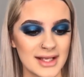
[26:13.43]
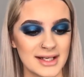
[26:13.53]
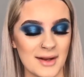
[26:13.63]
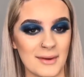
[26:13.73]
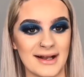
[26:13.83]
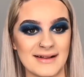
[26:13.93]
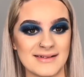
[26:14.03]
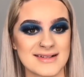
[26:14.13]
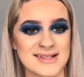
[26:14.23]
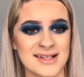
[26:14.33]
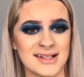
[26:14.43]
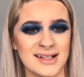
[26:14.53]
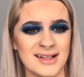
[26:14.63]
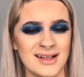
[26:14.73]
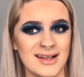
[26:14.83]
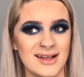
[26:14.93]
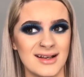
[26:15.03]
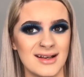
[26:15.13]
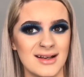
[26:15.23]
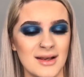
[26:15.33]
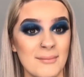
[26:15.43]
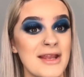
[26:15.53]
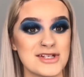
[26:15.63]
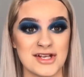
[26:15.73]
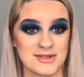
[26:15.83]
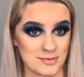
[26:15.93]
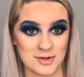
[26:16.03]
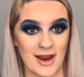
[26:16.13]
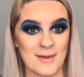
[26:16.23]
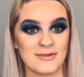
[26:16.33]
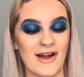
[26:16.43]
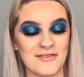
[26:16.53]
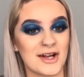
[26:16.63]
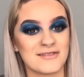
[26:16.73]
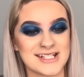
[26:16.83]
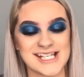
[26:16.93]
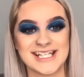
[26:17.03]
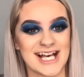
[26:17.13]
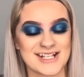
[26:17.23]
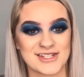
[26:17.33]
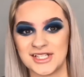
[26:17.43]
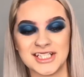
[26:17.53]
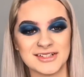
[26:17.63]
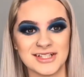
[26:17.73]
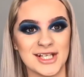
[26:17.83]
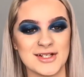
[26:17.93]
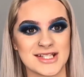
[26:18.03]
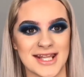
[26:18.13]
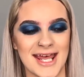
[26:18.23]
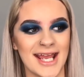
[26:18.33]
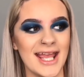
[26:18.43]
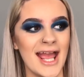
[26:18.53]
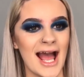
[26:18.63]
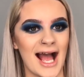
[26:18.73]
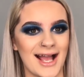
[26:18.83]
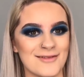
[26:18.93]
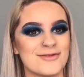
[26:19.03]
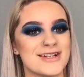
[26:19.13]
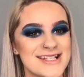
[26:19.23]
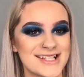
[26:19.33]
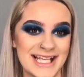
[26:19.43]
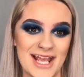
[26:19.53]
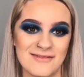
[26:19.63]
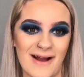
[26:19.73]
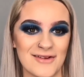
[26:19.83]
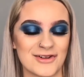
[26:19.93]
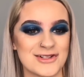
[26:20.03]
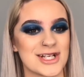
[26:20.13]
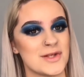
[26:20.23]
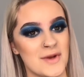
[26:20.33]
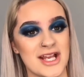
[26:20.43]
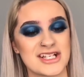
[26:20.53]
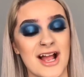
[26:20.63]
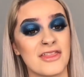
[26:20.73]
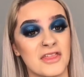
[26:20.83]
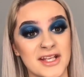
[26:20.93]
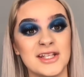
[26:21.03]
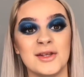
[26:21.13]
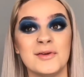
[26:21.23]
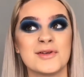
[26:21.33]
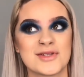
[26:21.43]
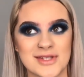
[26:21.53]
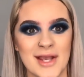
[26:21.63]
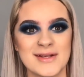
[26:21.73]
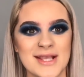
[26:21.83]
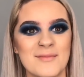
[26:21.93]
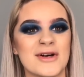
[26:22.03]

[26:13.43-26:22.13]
don't know what else. Make sure you subscribe if you haven't already, that's a huge thing. I've recently hit 500, which thank you so